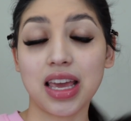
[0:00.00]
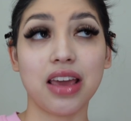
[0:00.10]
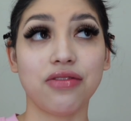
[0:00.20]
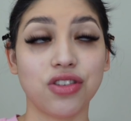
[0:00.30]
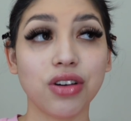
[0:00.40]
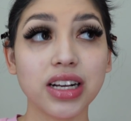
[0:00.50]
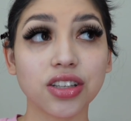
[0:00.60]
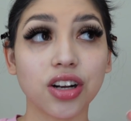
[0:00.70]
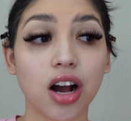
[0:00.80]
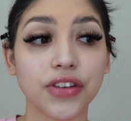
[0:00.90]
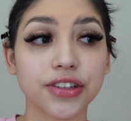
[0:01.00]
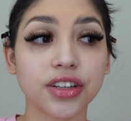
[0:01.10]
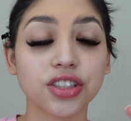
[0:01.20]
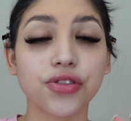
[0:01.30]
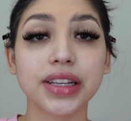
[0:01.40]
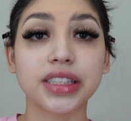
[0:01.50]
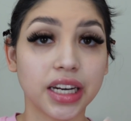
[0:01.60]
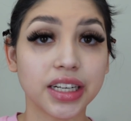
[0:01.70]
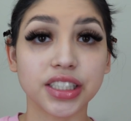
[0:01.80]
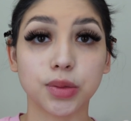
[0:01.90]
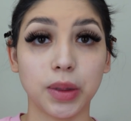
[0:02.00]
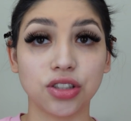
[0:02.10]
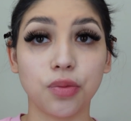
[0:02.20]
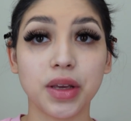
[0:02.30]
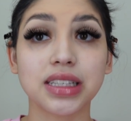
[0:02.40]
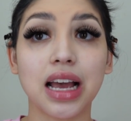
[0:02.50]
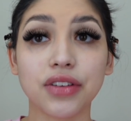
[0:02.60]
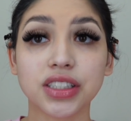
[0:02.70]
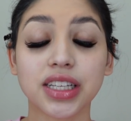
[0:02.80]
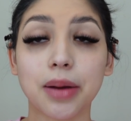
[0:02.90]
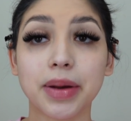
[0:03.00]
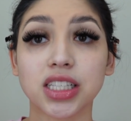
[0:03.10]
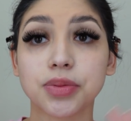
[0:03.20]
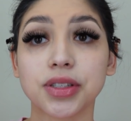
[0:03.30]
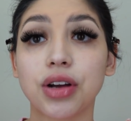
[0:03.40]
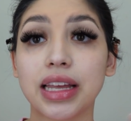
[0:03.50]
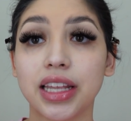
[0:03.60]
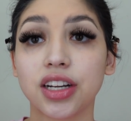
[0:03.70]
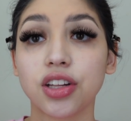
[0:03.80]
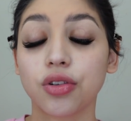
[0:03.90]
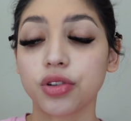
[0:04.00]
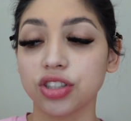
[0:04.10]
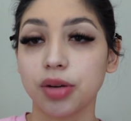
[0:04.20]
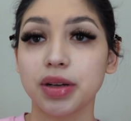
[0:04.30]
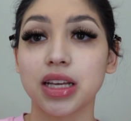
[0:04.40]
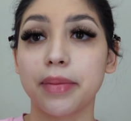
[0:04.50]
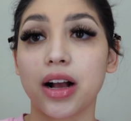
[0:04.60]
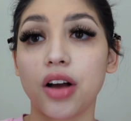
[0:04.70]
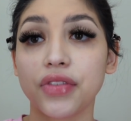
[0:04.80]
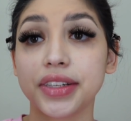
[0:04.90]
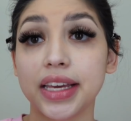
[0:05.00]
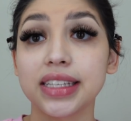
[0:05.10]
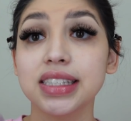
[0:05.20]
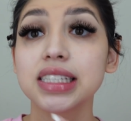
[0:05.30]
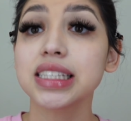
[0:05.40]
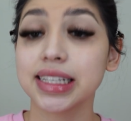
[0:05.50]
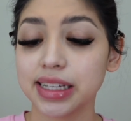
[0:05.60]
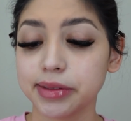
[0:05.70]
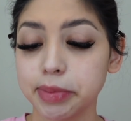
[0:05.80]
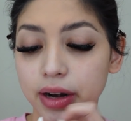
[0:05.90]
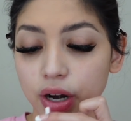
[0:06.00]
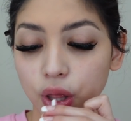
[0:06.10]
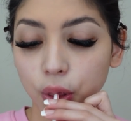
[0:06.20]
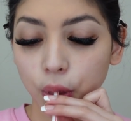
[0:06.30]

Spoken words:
if you guys are coffee drinkers, you guys need an espresso, because ever since I got my Nespresso, I literally don't go to Starbucks, and my coffee tastes 10 times better.